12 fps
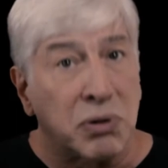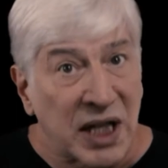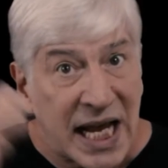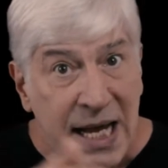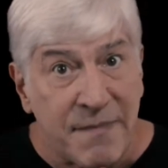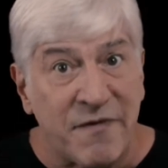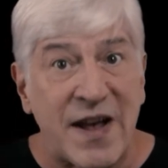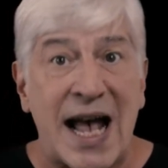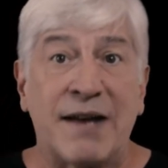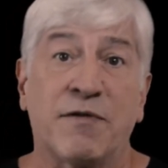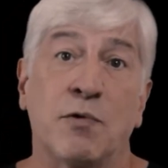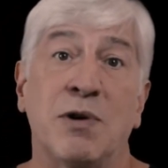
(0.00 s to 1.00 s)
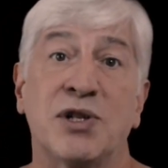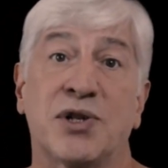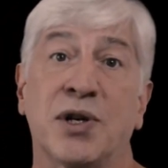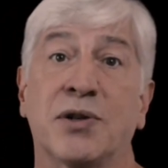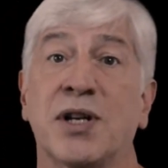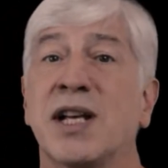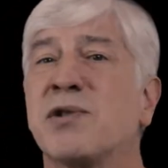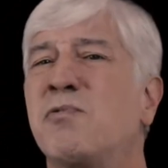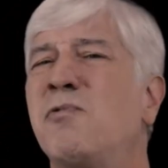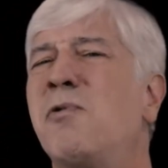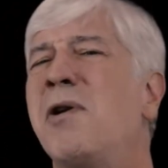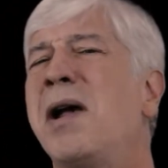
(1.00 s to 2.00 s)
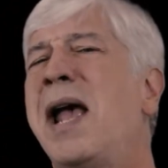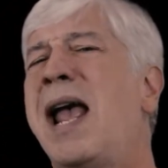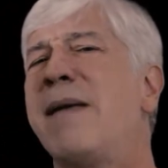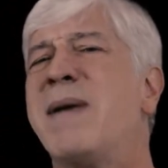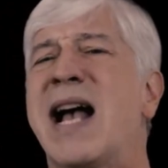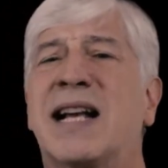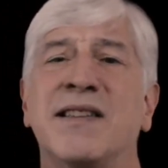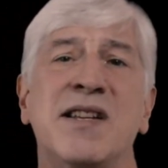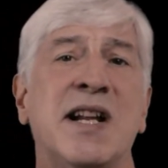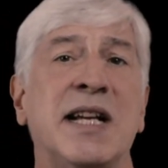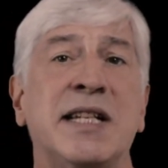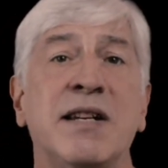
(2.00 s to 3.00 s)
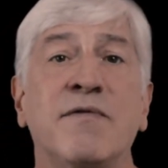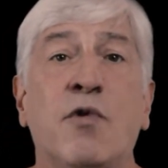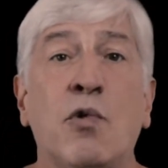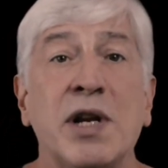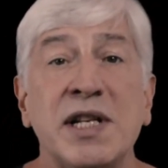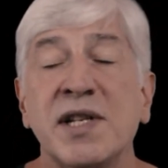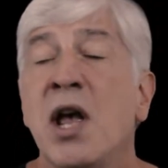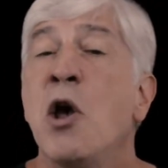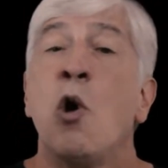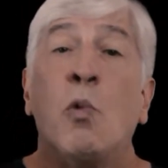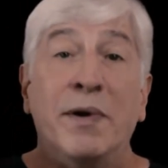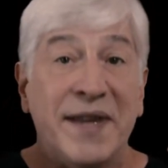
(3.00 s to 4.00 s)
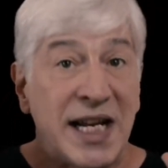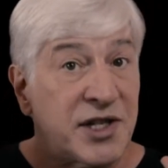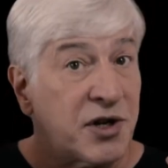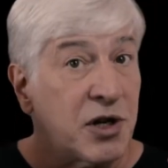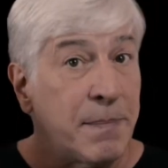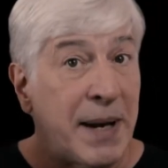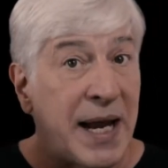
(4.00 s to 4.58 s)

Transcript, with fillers: blame fat for what sugar does way back in the nineteen forties when they started